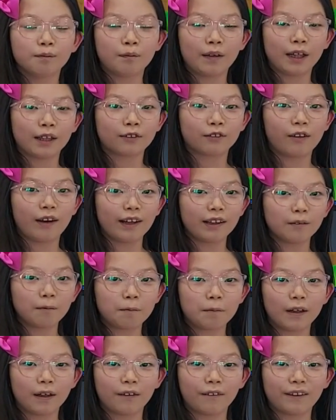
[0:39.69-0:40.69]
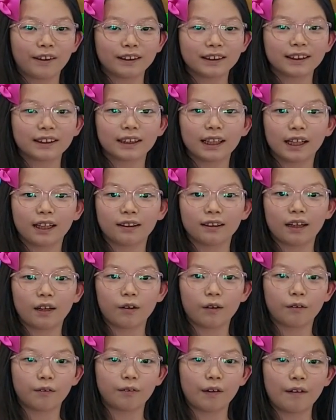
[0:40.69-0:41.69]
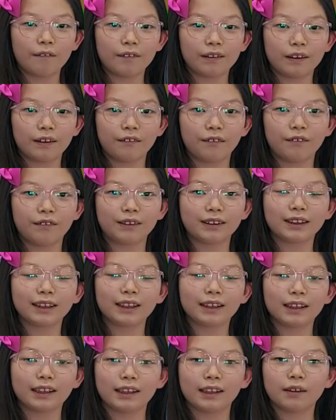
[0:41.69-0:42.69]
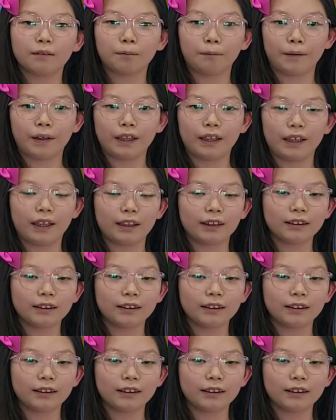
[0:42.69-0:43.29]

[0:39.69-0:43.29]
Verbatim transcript: my grandparents and our family visited my